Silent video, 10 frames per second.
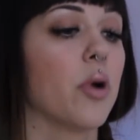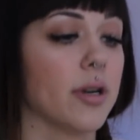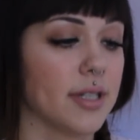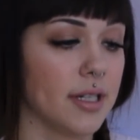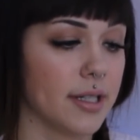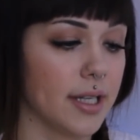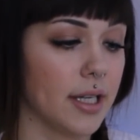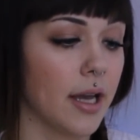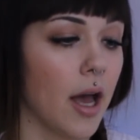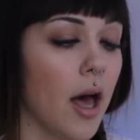
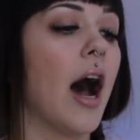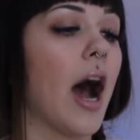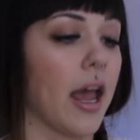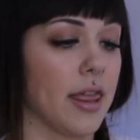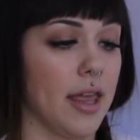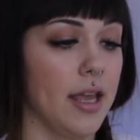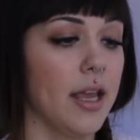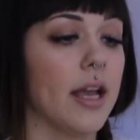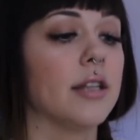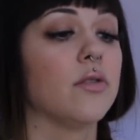Personally, I
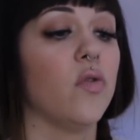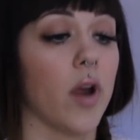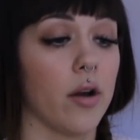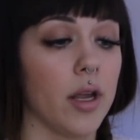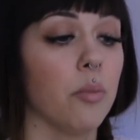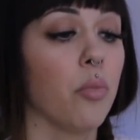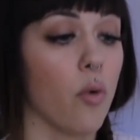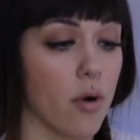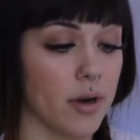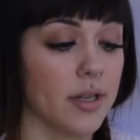think it's very
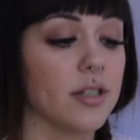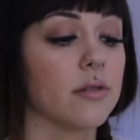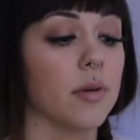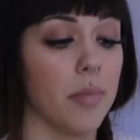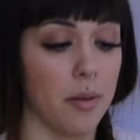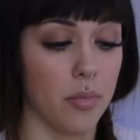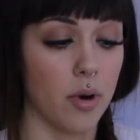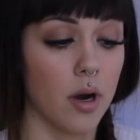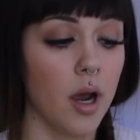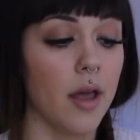important to
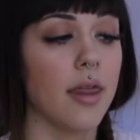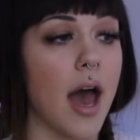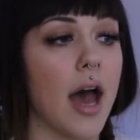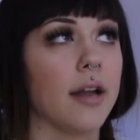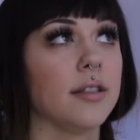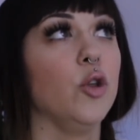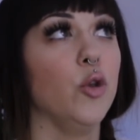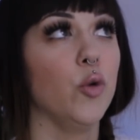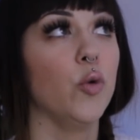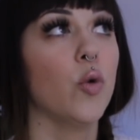remember that
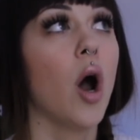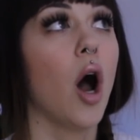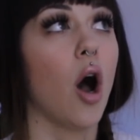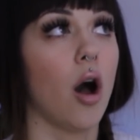you